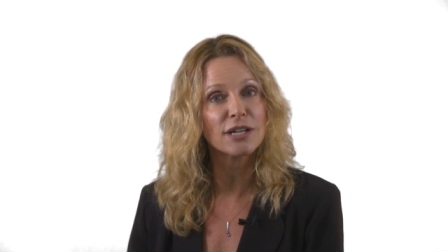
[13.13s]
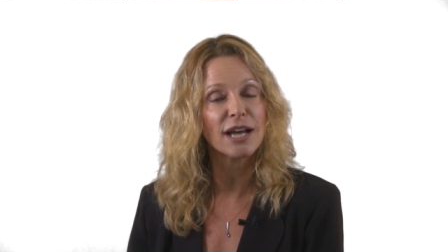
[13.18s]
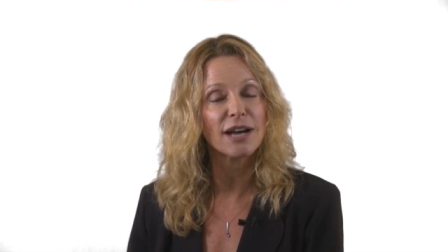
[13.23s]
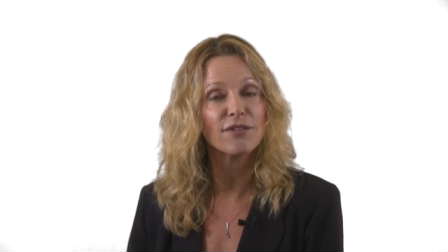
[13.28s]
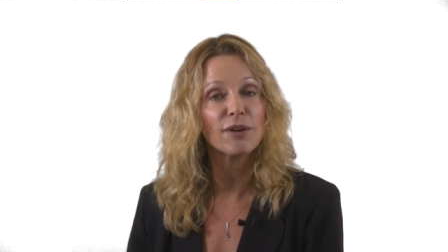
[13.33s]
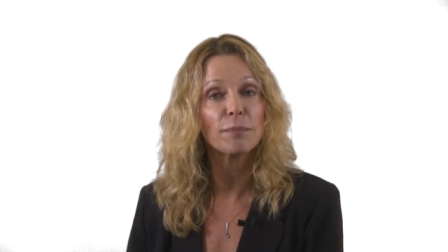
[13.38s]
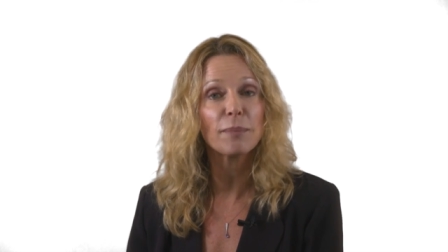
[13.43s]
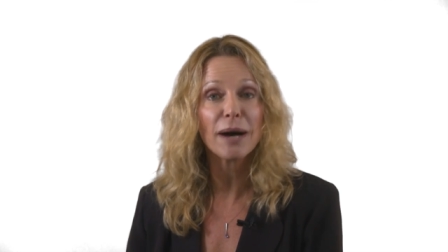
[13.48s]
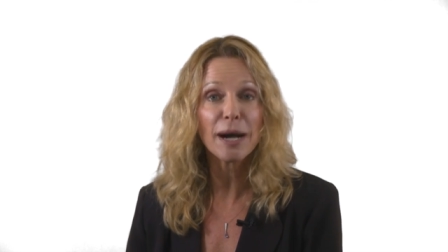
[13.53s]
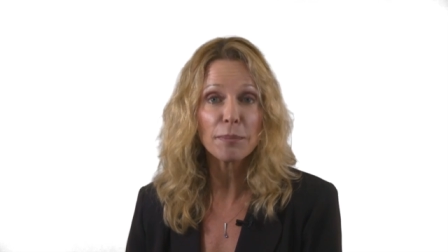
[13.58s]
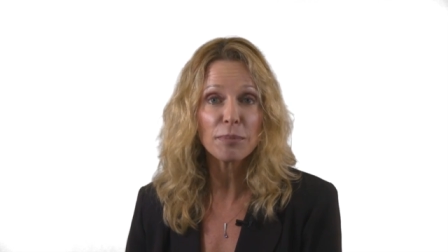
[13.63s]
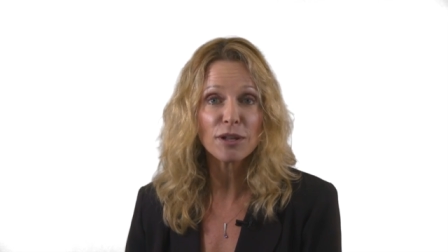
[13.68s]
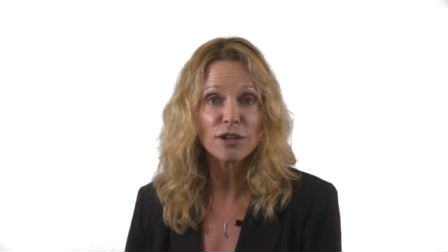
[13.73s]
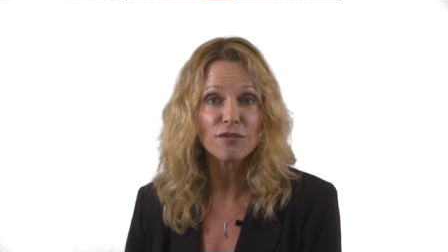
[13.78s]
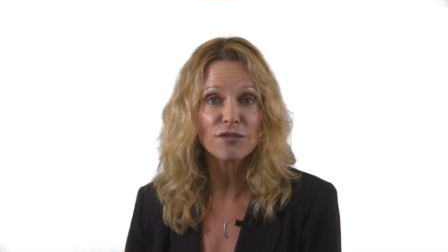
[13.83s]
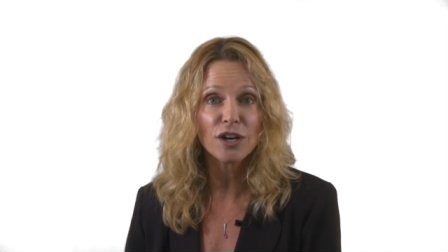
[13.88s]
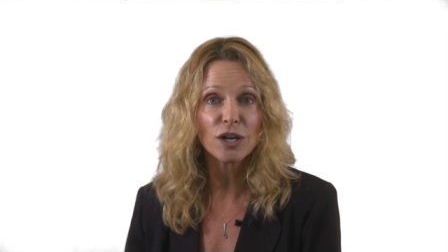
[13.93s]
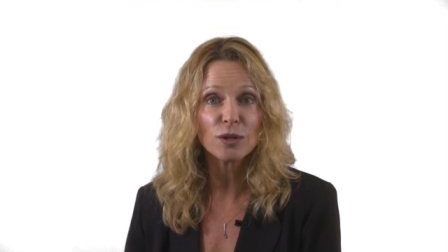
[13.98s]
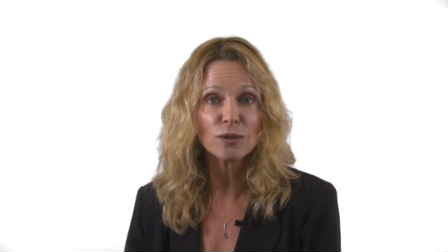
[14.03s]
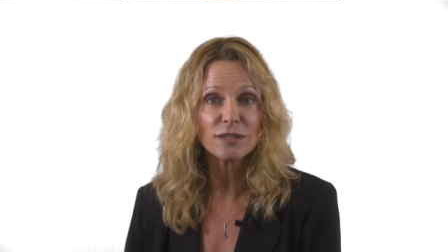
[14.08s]
of a public
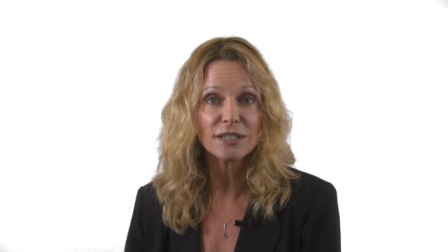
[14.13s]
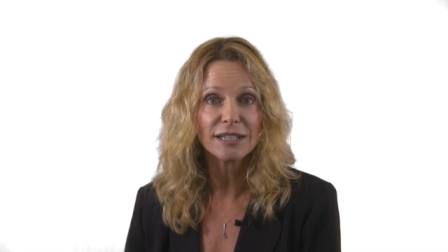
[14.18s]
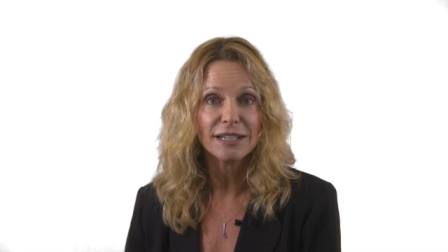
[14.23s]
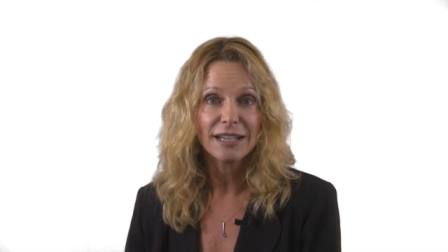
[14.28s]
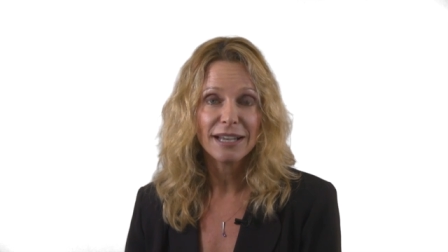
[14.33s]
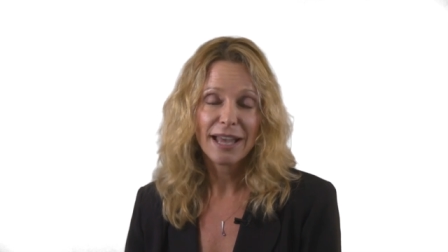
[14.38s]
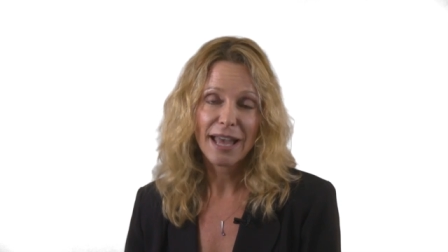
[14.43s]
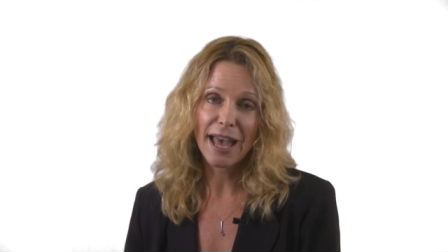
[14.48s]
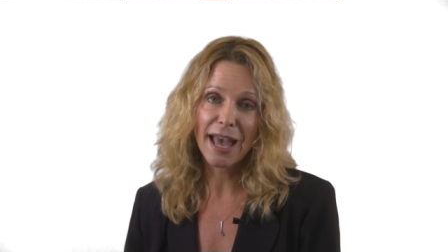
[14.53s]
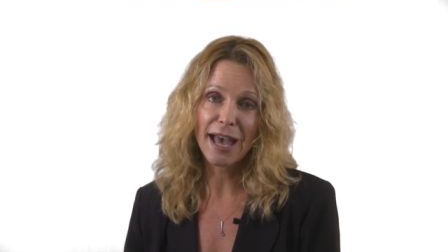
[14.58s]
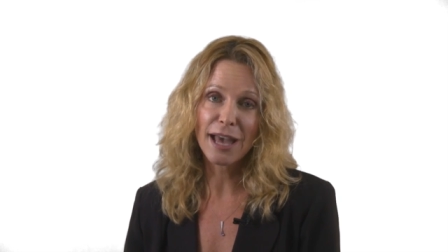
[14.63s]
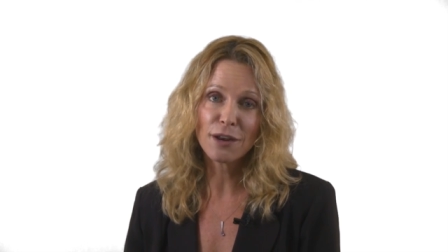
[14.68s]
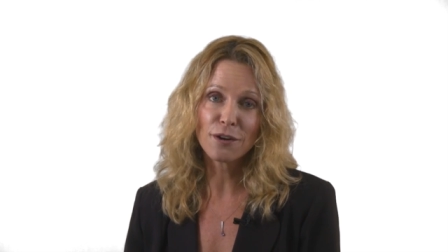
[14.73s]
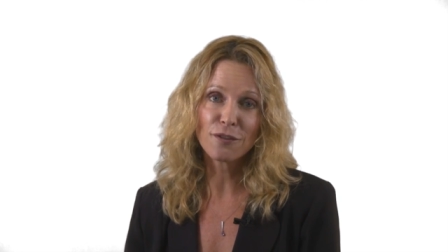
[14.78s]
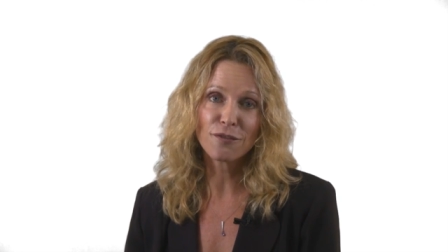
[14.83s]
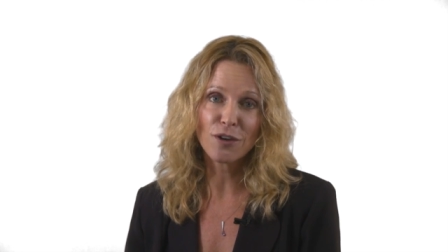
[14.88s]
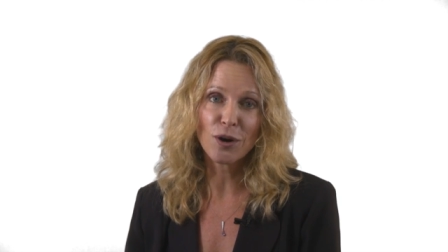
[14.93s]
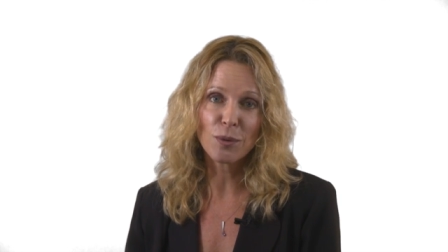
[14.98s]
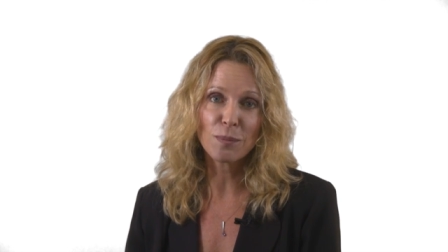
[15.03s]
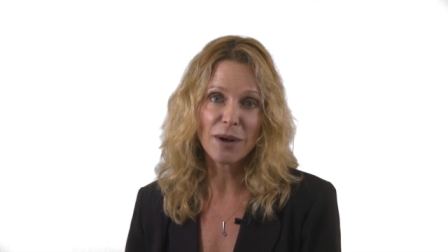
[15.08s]
vote and a
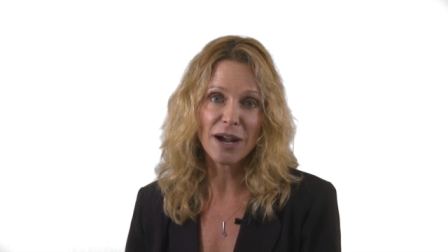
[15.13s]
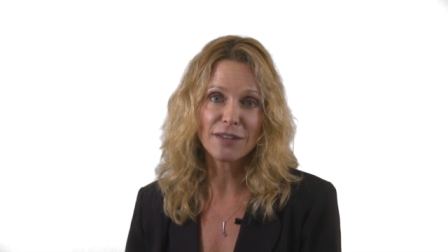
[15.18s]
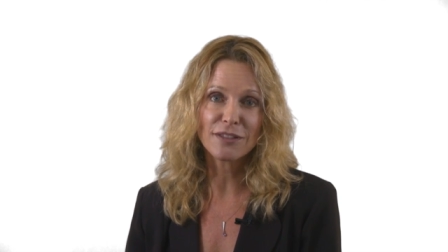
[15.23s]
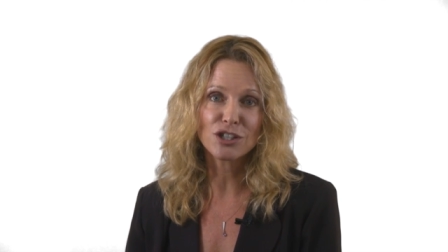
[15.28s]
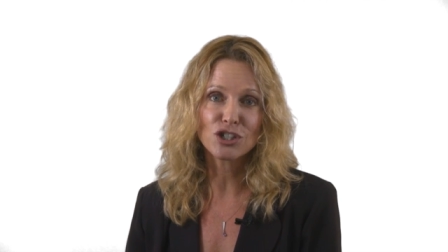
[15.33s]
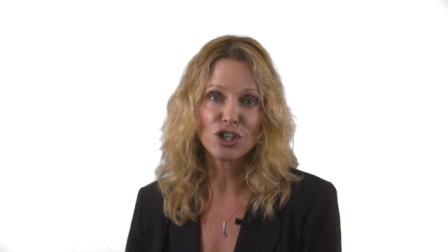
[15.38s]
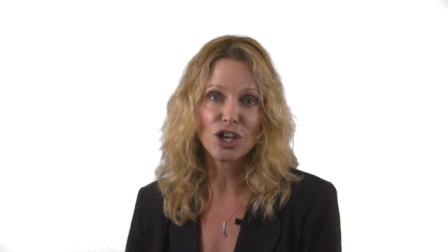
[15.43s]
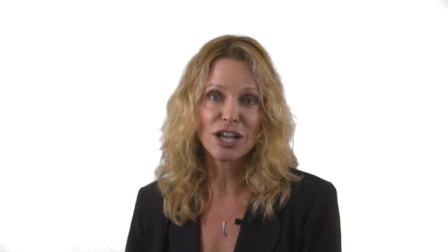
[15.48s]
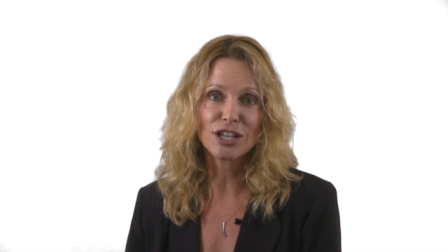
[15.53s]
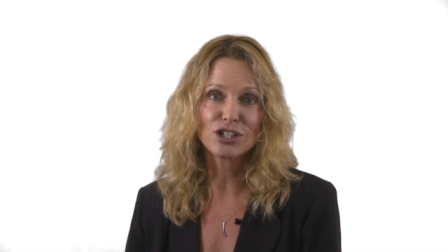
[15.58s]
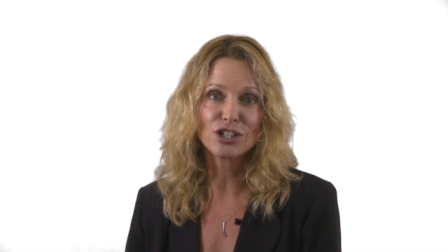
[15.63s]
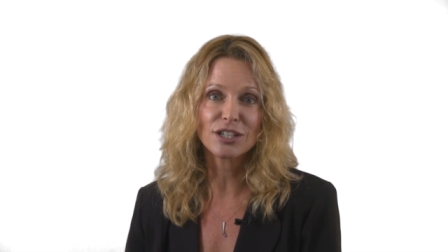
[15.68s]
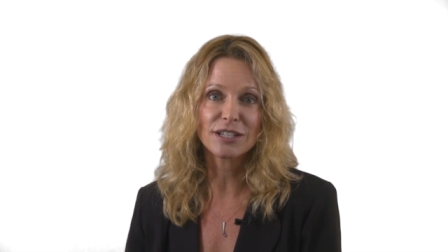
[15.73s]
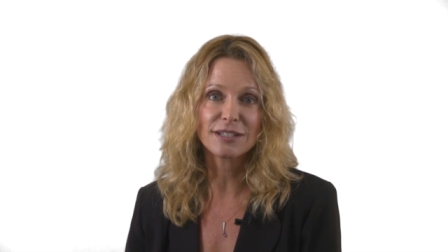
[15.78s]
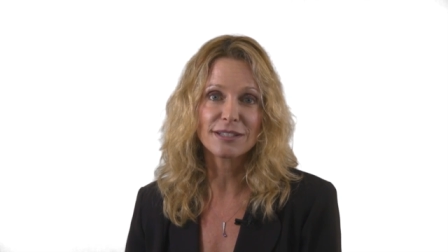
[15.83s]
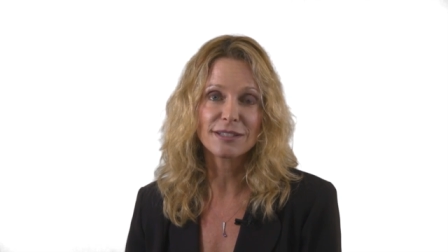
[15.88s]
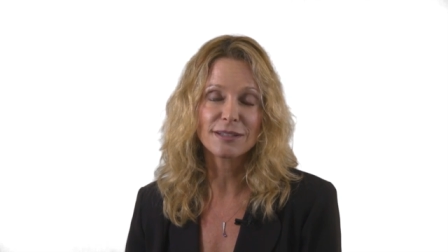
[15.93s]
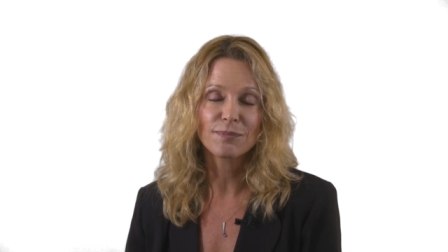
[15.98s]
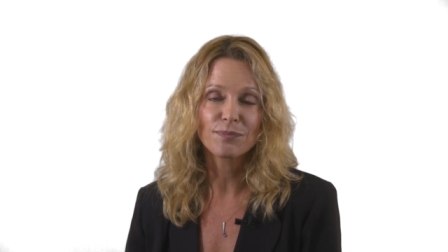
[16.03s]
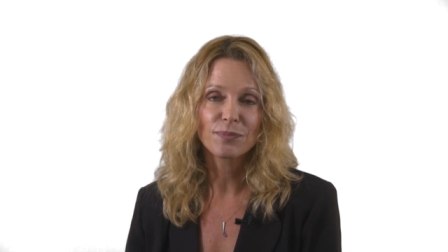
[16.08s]
vote by the
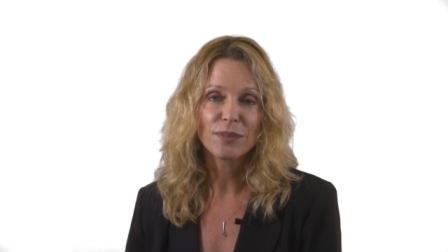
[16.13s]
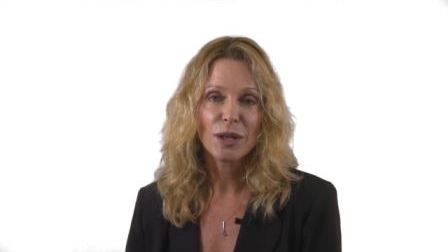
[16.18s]
judges.